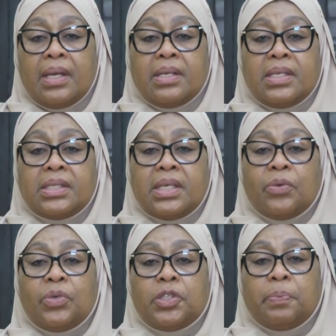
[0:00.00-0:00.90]

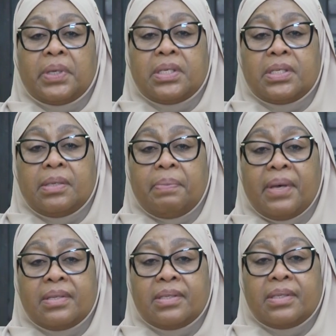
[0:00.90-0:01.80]
distinguished
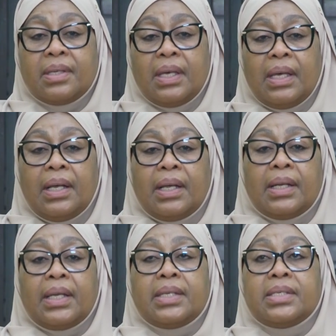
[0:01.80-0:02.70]
participants,
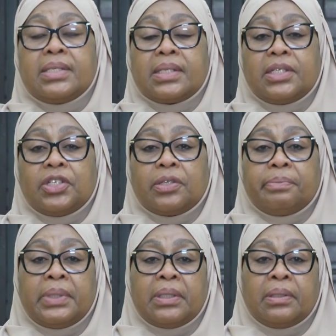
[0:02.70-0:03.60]
ladies and
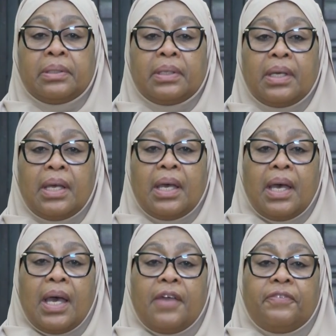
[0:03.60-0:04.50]
gentlemen,
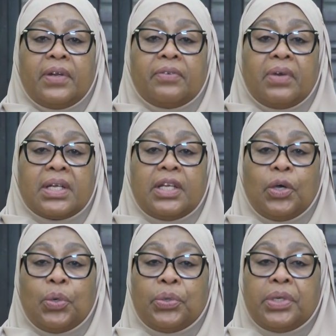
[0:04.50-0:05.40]
I feel greatly
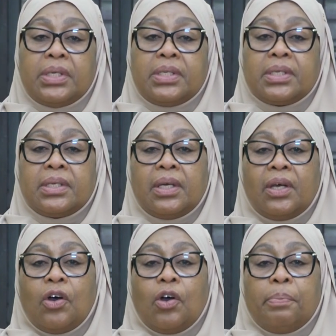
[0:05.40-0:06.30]
honored
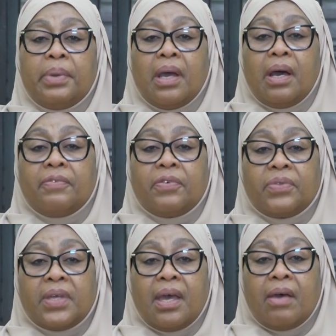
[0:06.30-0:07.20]
on behalf
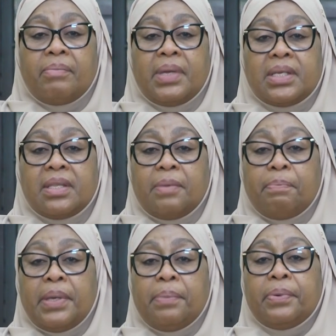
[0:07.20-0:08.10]
of the government and the
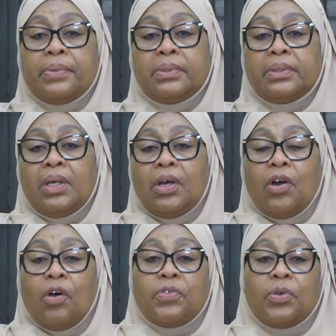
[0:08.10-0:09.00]
people
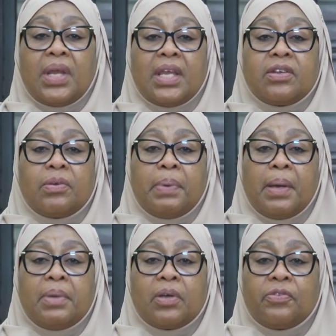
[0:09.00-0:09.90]
of the United
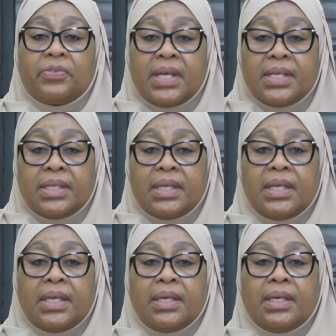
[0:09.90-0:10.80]
Republic of
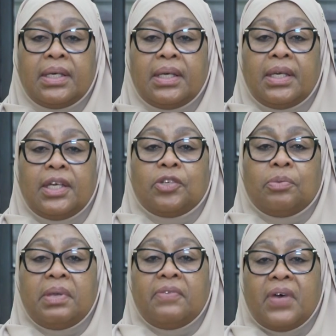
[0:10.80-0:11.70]
Tanzania to
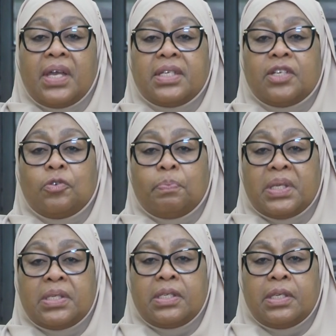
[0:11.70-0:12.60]
be invited to
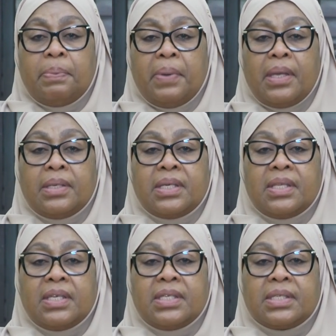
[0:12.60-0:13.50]
participate
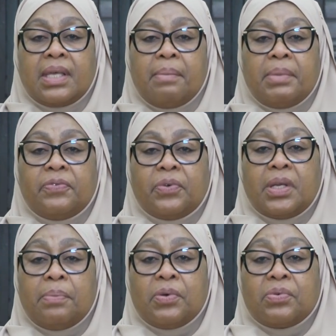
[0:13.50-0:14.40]
in this Summit for
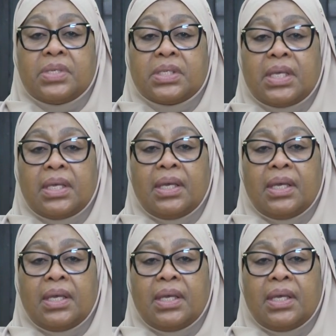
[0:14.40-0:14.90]
Democracy